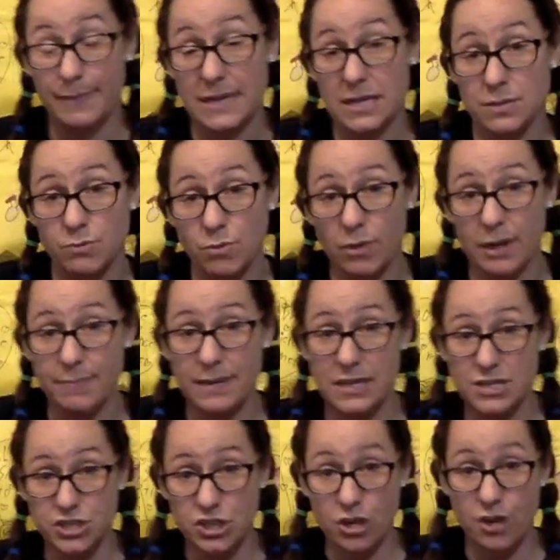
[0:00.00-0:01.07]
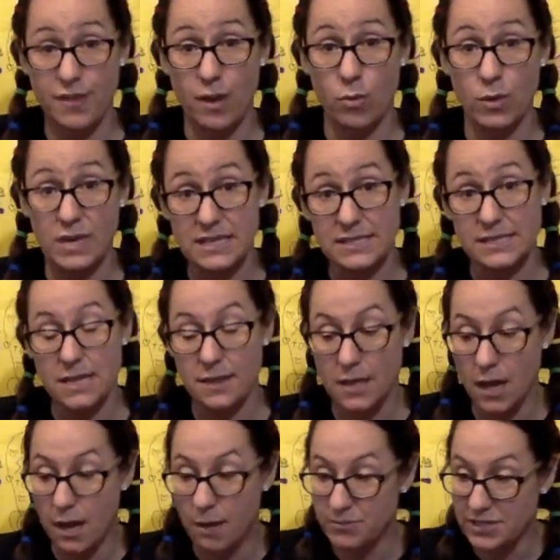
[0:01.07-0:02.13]
because we want to make sure that we can see
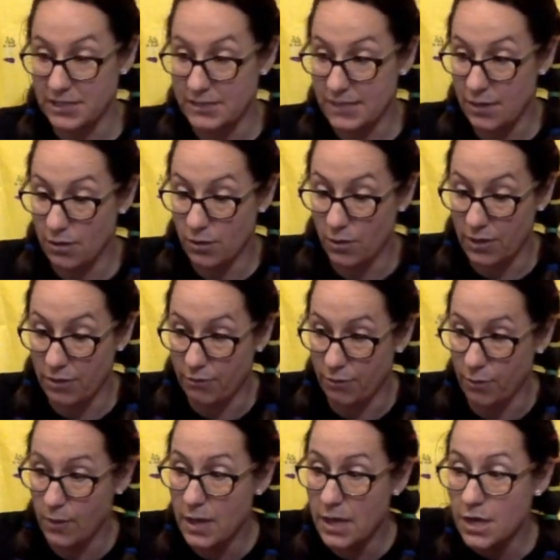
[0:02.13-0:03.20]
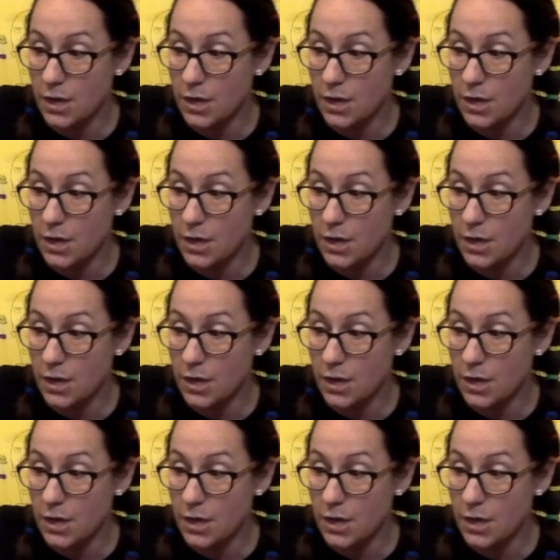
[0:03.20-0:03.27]
the objects that are going through.